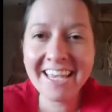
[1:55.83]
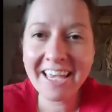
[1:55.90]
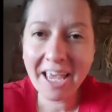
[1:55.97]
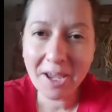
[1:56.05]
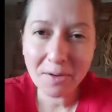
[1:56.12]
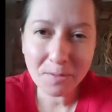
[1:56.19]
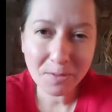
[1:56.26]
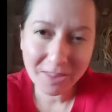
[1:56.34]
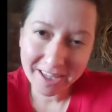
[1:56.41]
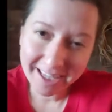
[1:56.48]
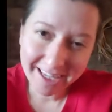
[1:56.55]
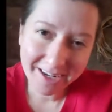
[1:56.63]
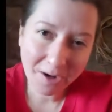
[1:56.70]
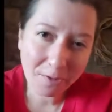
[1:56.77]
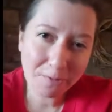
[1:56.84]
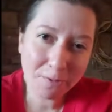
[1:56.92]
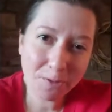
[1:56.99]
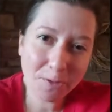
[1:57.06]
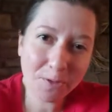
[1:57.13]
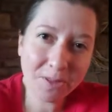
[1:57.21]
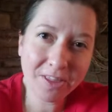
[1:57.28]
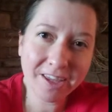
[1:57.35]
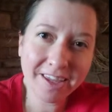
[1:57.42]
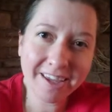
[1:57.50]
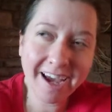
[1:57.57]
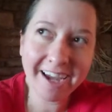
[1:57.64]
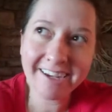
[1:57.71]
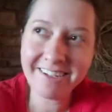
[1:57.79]
can't really get over
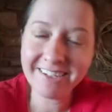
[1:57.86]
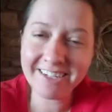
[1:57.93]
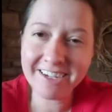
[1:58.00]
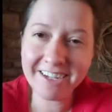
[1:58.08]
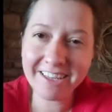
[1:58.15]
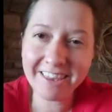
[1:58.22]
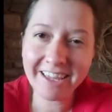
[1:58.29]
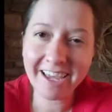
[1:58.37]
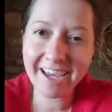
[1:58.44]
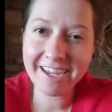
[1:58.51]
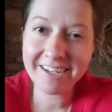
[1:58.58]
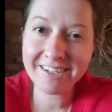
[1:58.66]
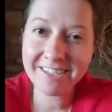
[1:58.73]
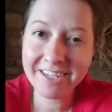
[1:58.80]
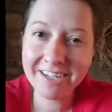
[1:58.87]
the idea that